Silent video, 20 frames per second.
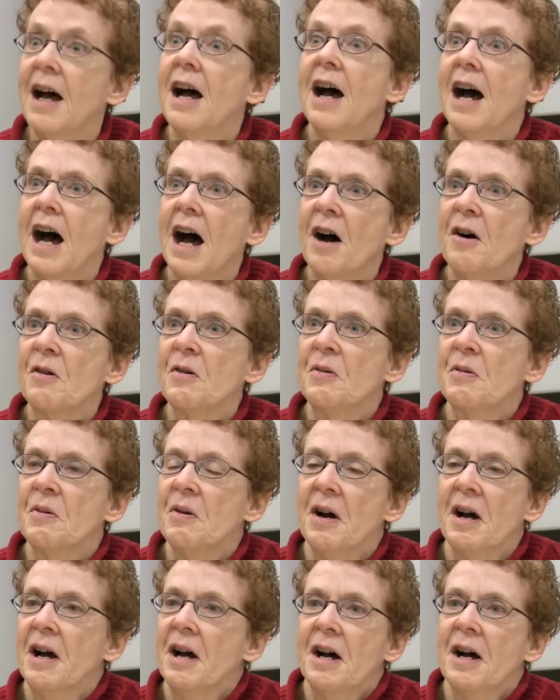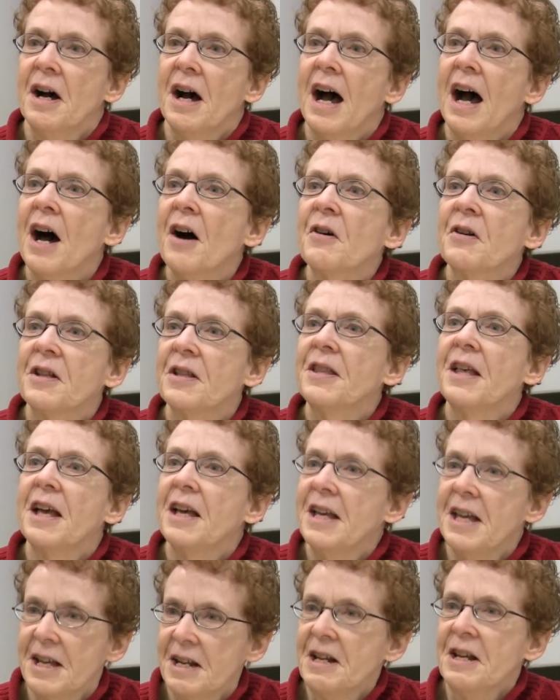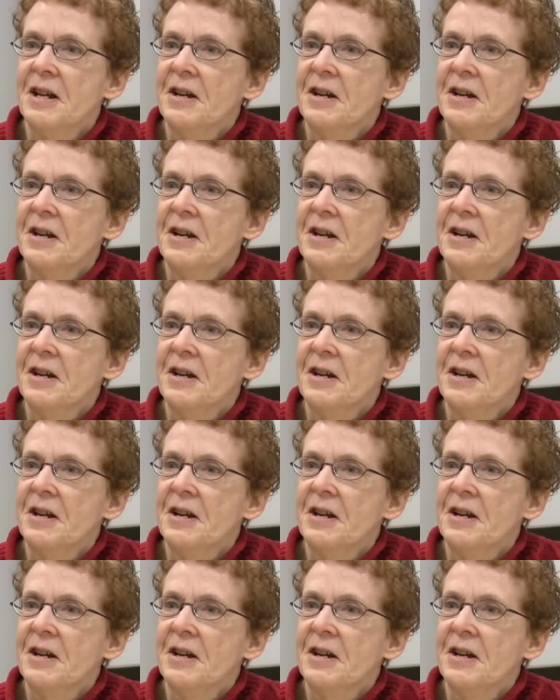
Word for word: "How how did they get